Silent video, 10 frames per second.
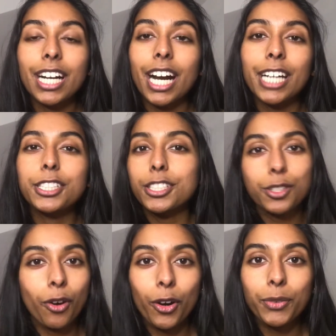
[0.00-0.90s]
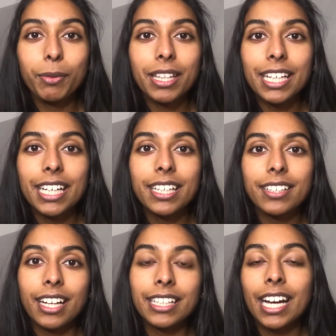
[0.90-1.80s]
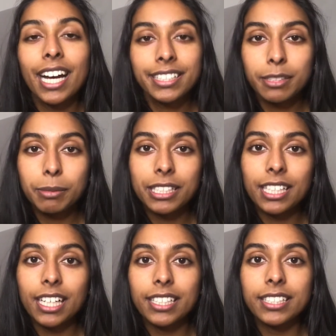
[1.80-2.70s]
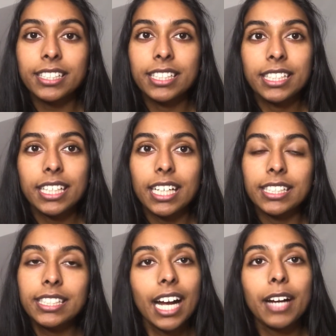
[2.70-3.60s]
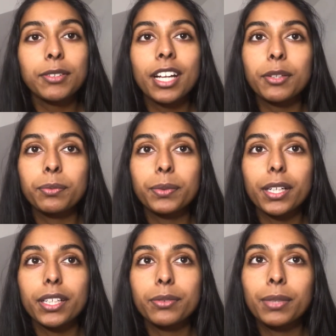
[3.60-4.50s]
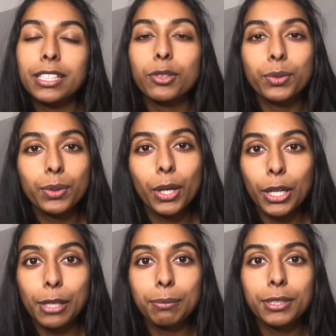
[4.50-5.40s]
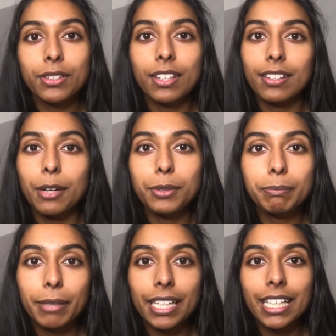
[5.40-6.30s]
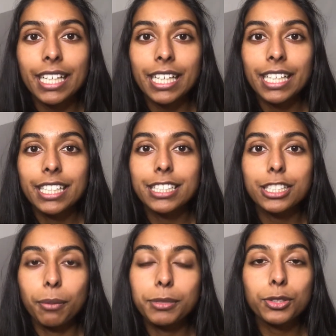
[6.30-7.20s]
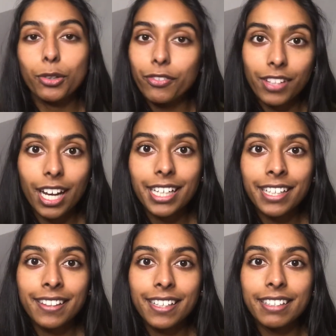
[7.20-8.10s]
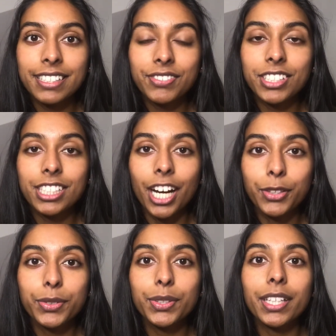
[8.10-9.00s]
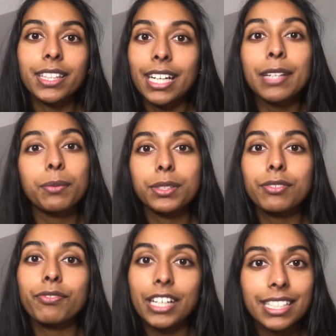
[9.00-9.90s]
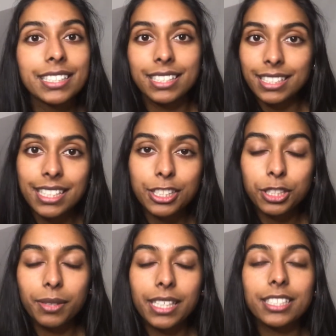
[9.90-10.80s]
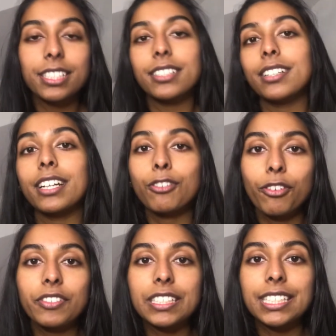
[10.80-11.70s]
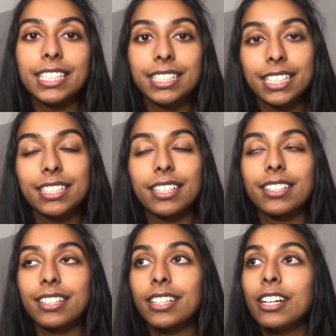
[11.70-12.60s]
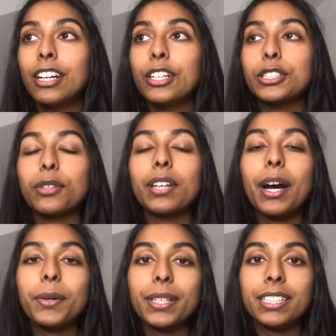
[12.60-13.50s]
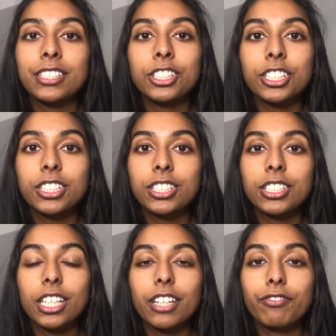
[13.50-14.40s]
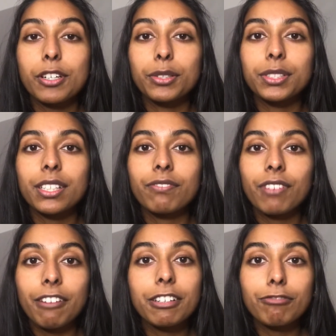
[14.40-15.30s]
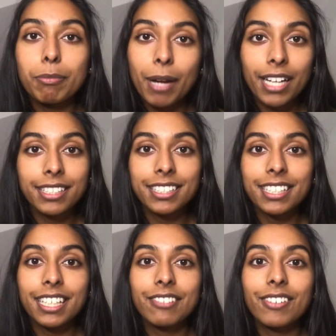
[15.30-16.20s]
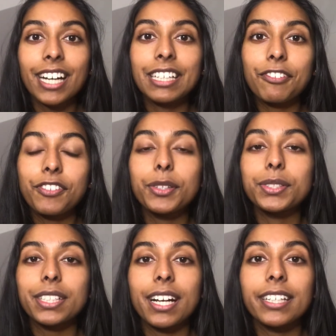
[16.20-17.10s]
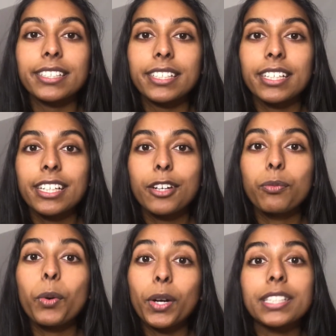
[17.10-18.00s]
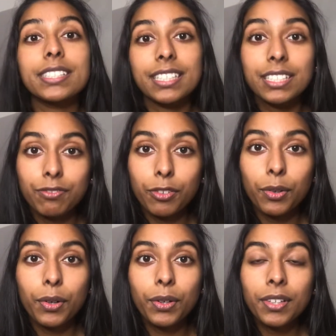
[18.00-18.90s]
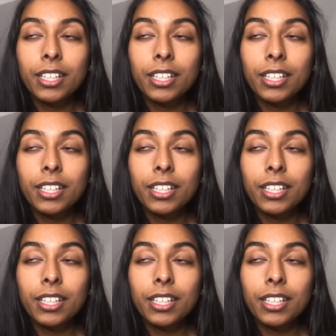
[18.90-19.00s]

I just got on with it. Like, it had to be done. And yeah, like, we'd all hoped that there would be some sort of light at the end of the tunnel and that it would fix the situation, and obviously it didn't. So now it just feels very repetitive, and it feels like what is this for?